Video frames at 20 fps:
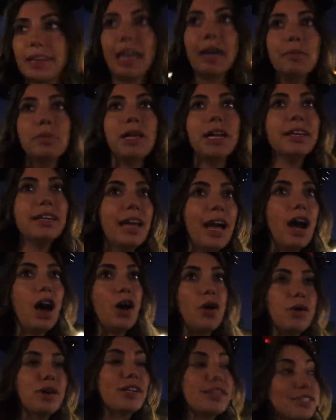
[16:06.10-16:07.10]
Game plan
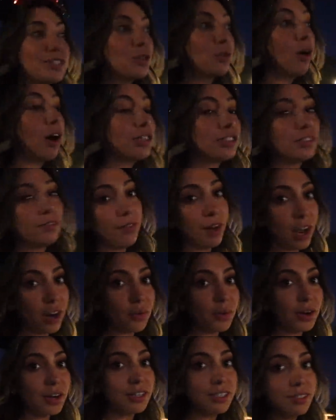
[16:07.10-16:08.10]
now is to watch the
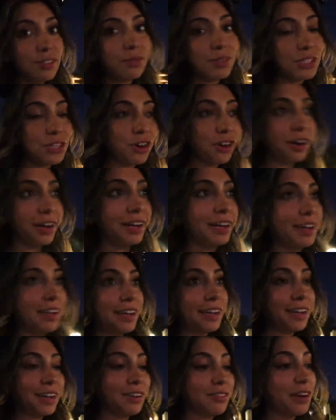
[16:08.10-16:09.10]
fireworks, which are in
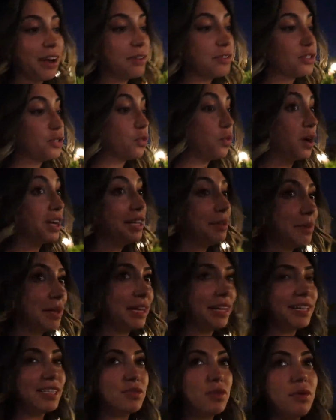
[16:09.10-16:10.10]
around 20
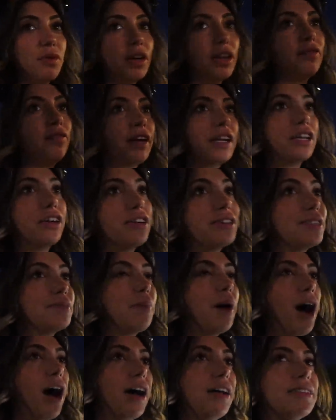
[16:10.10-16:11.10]
minutes. We want to find a good
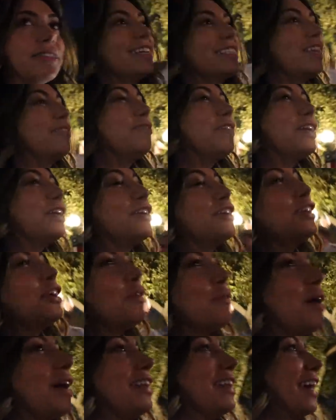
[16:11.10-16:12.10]
spot. So I figure, you
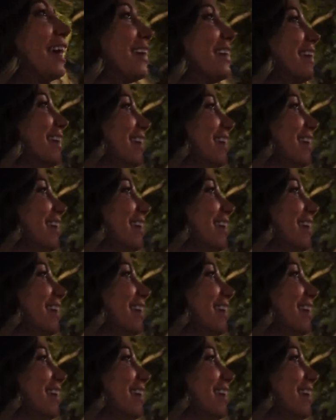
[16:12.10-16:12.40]
know what, like,